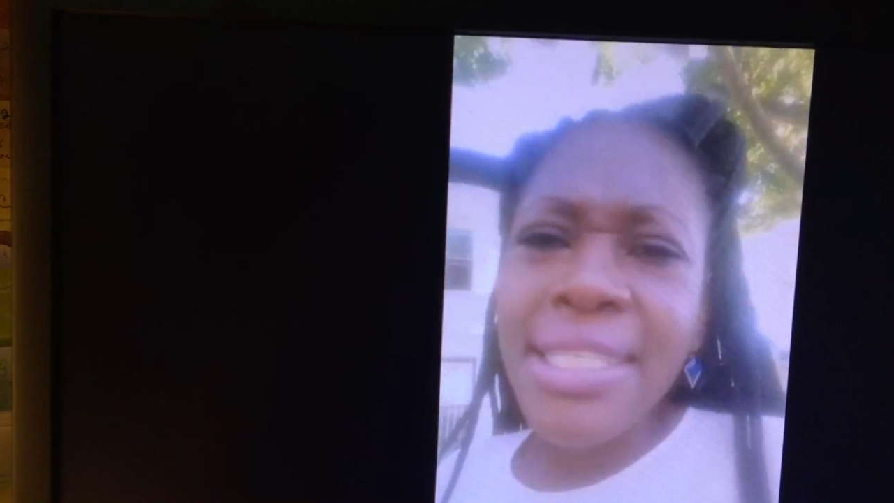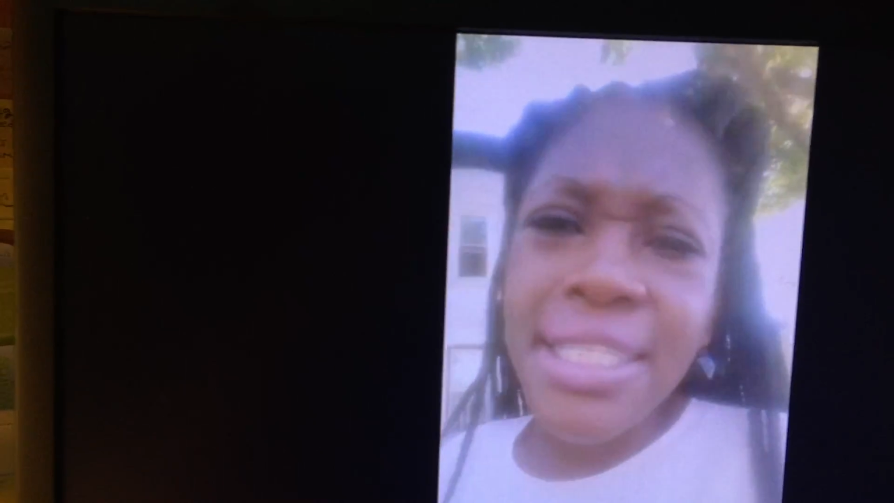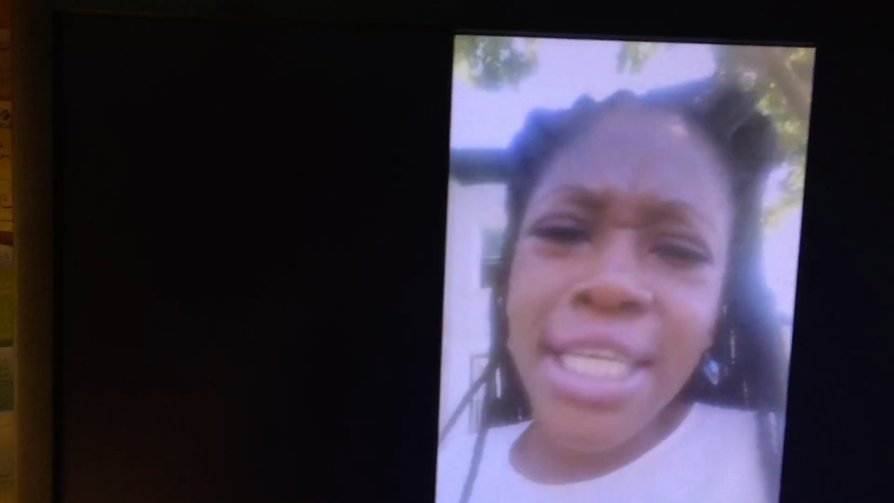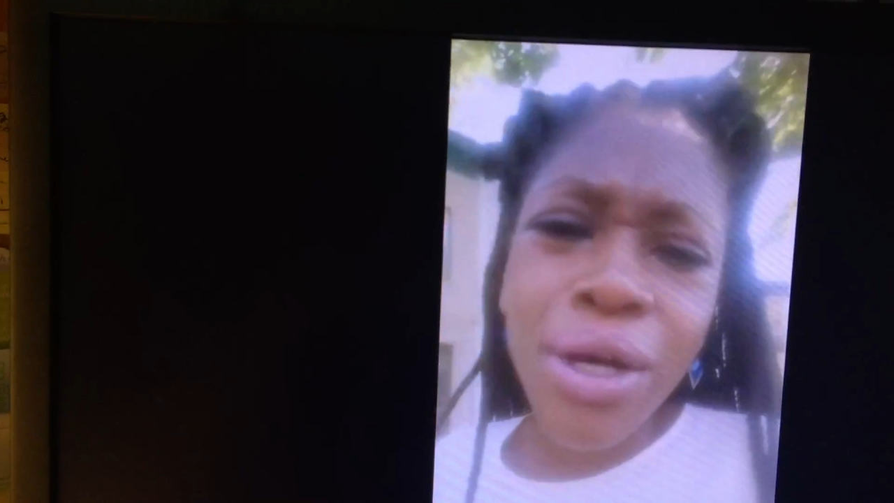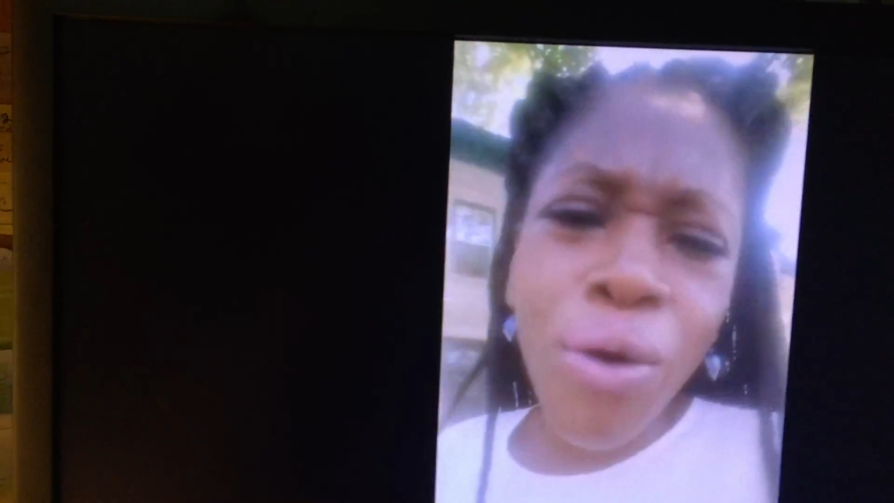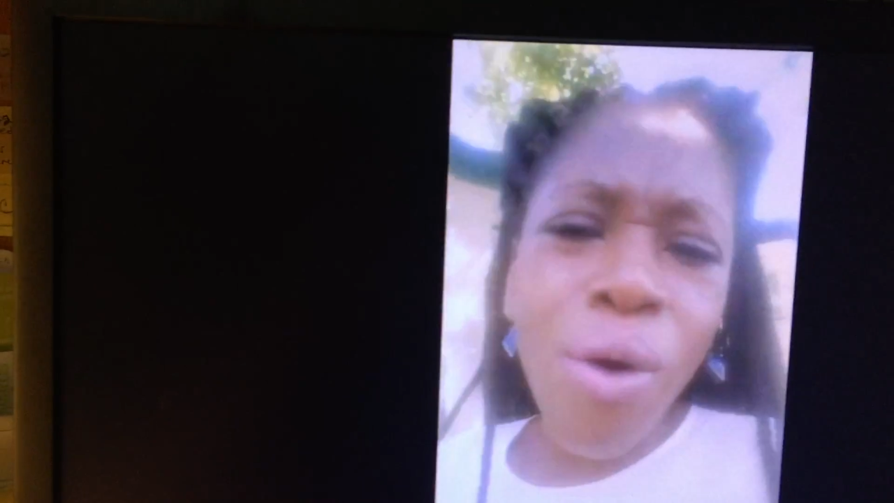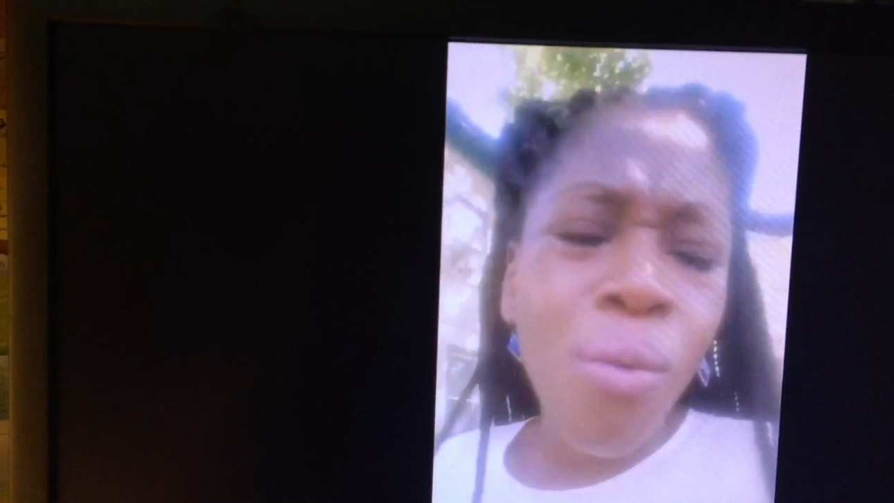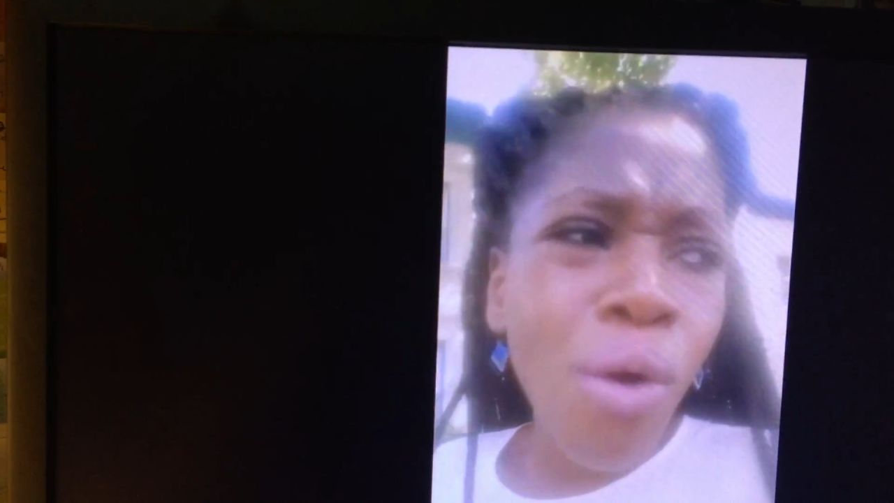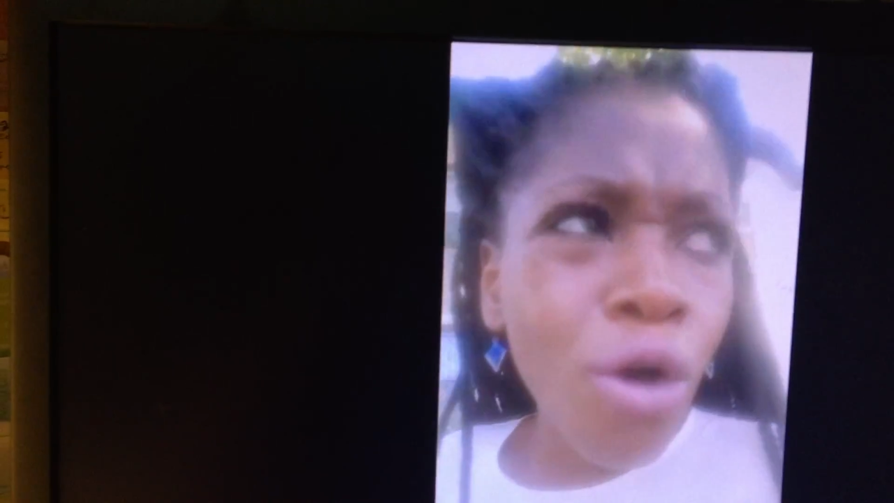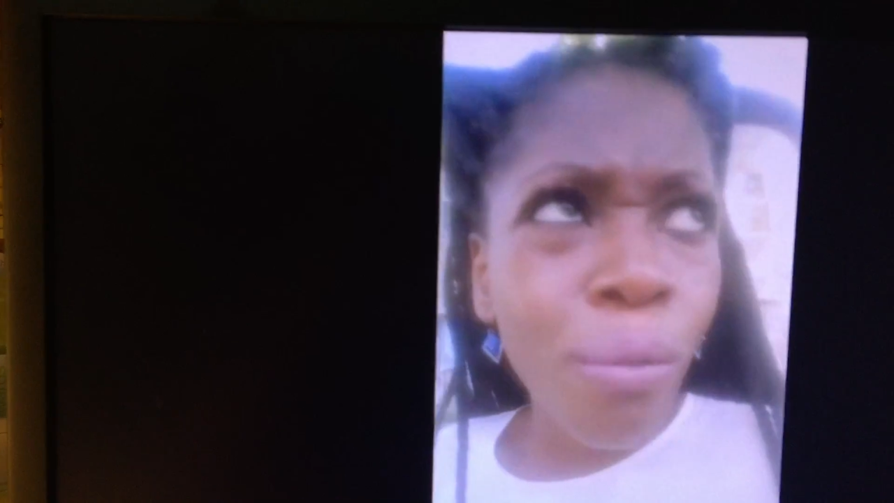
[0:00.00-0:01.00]
entity
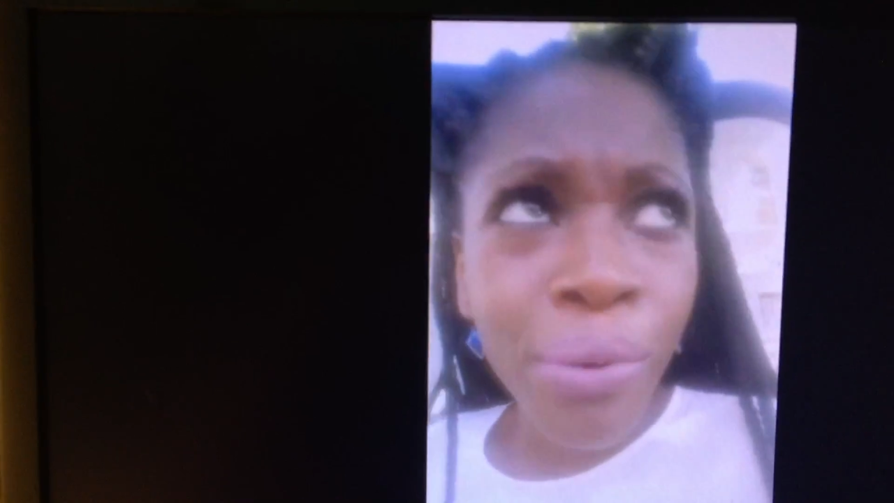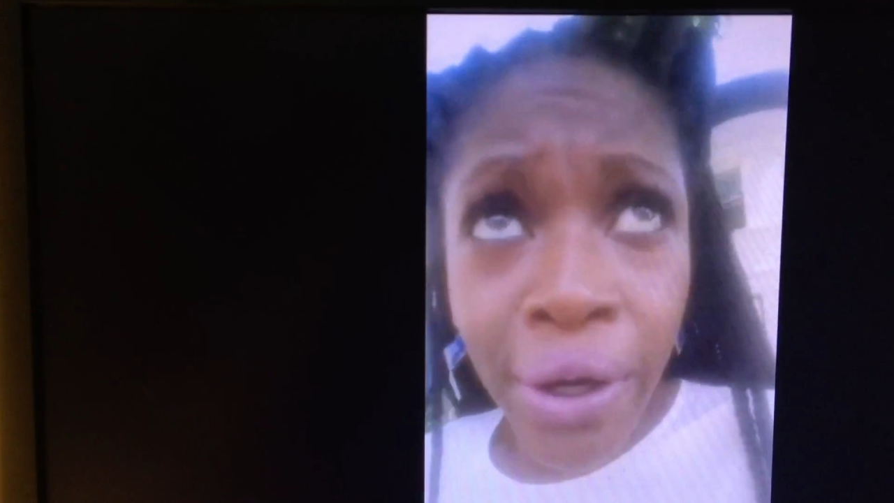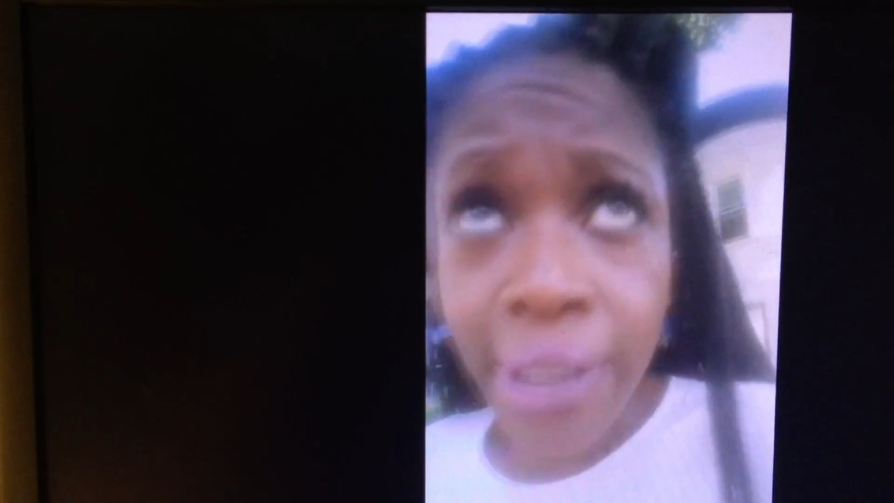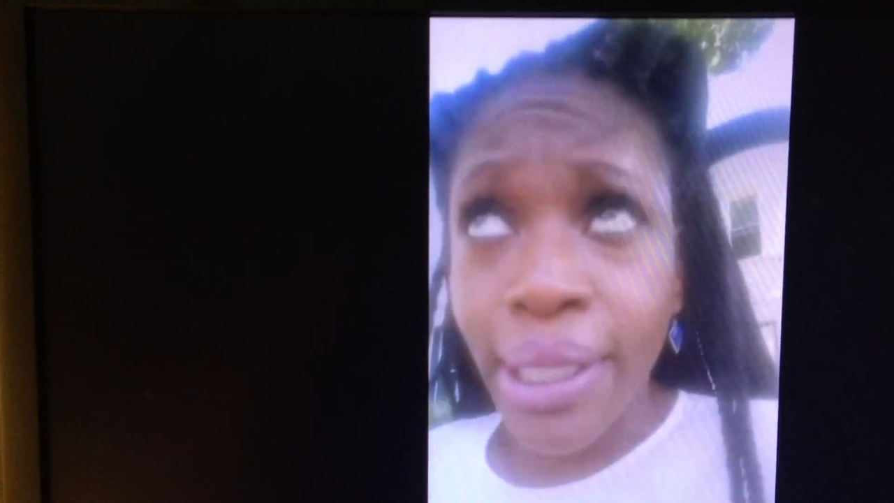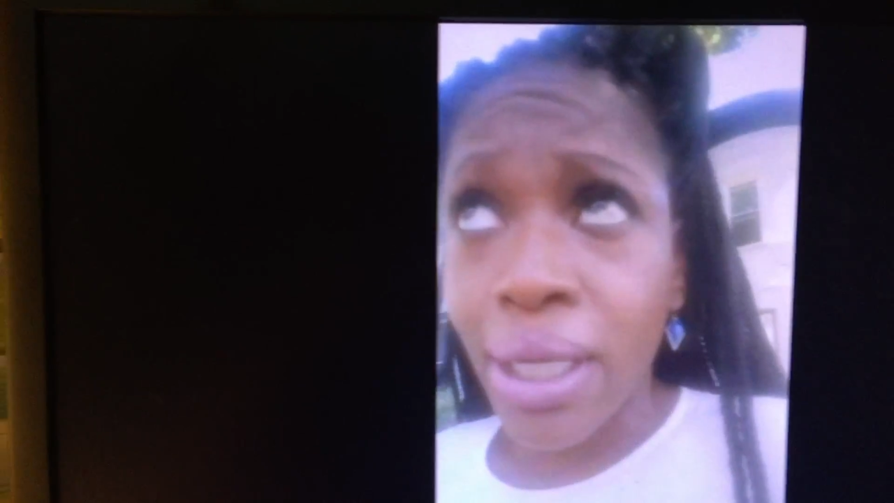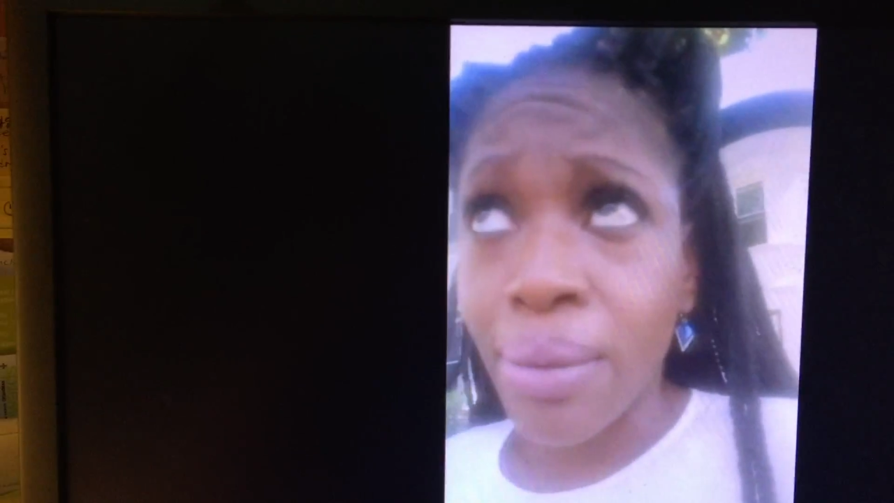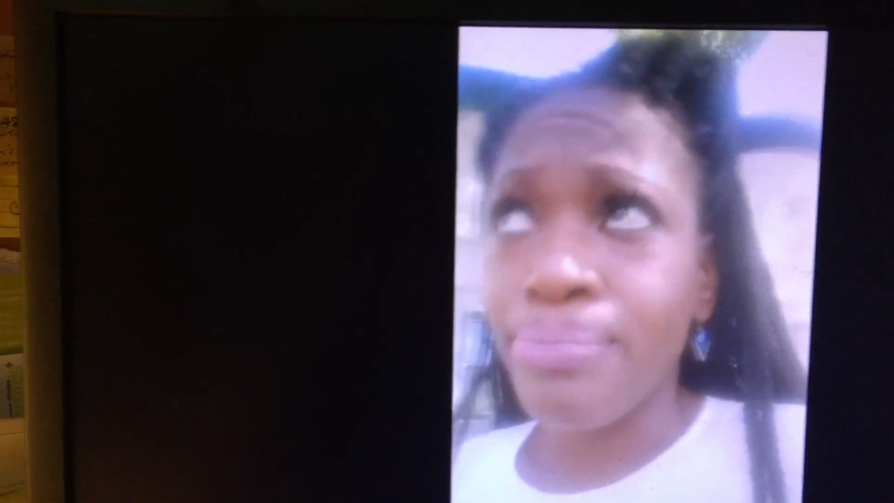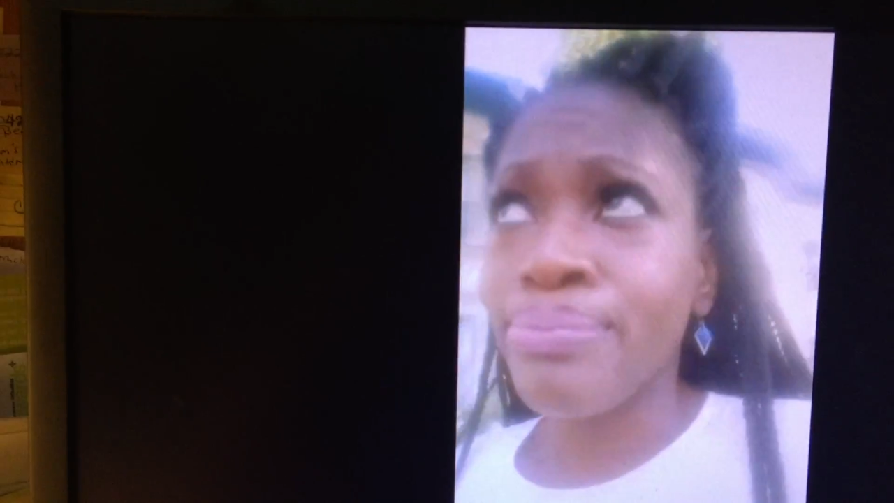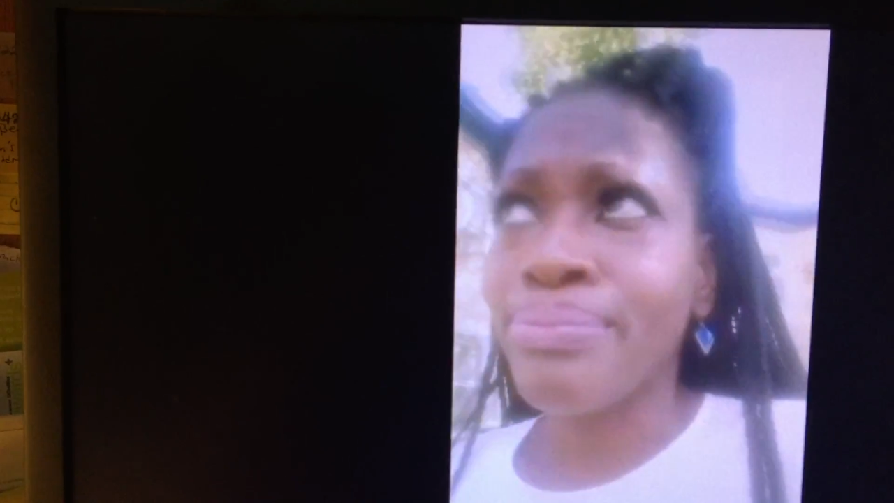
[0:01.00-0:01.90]
called Woke Brooklyn.